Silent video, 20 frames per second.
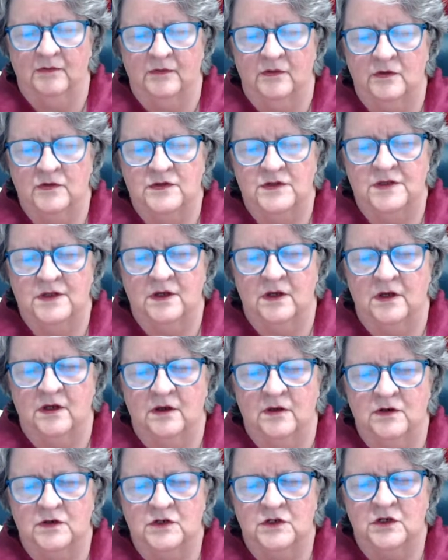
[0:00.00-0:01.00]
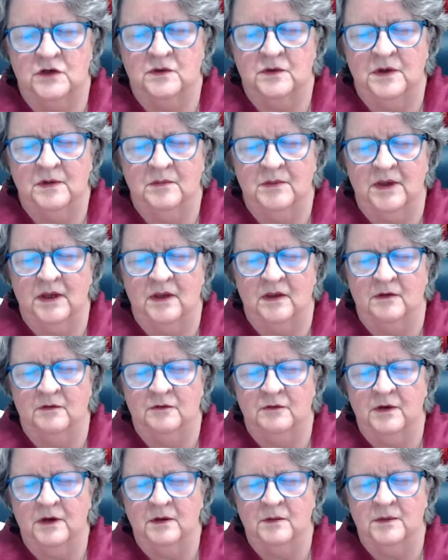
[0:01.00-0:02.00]
First, they're showing me the
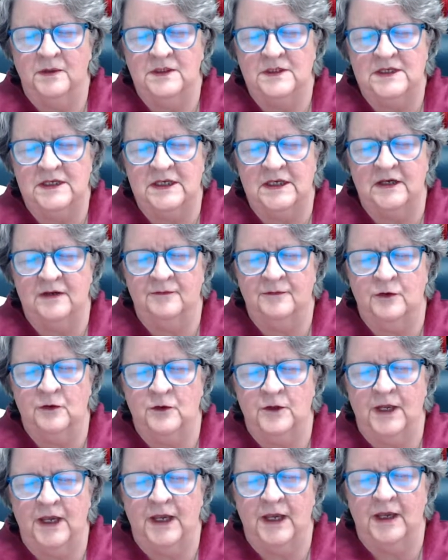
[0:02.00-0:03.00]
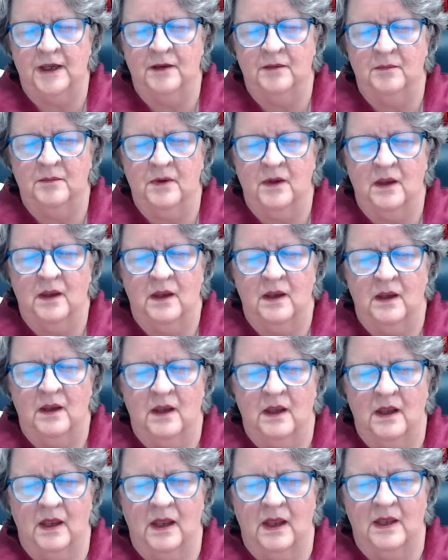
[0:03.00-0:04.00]
frequency of your name
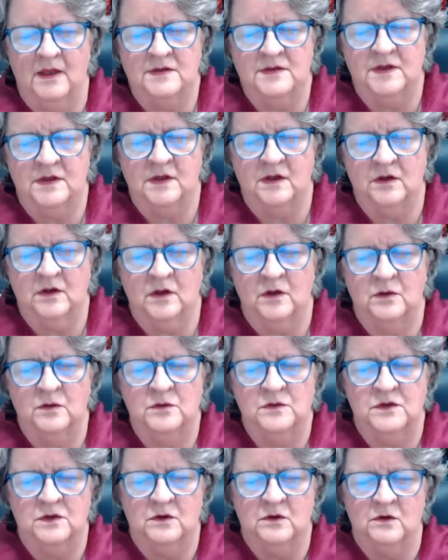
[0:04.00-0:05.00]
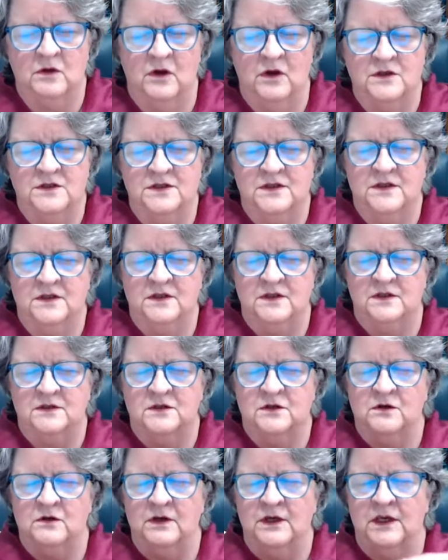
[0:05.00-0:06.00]
as it goes across the
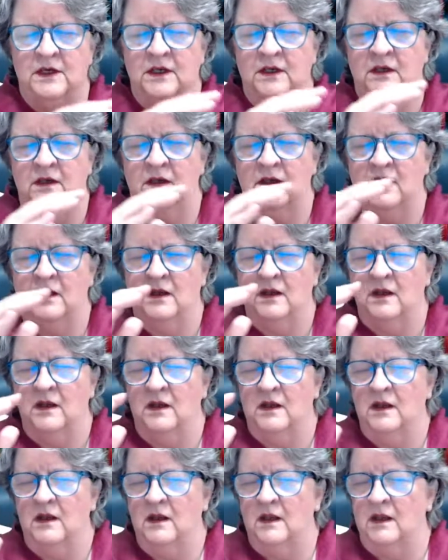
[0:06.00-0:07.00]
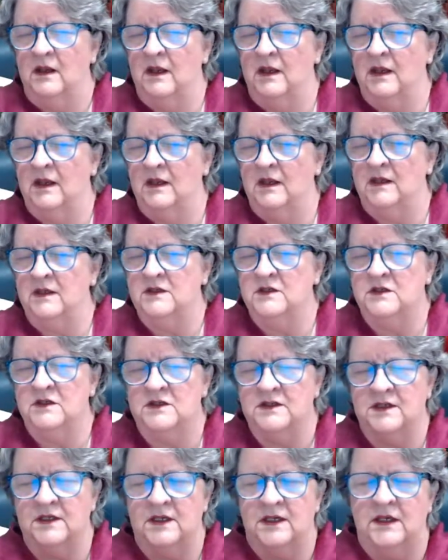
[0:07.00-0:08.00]
screen, and it's
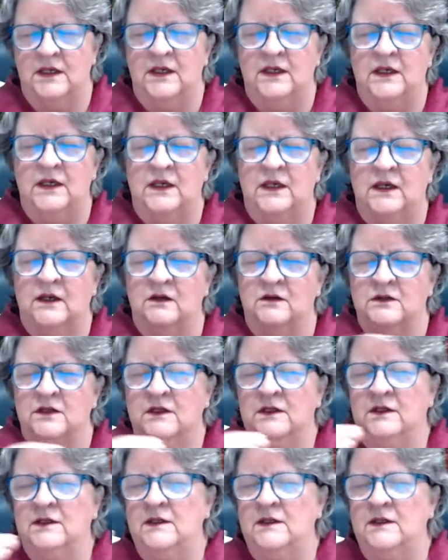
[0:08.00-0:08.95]
just the E, Claire,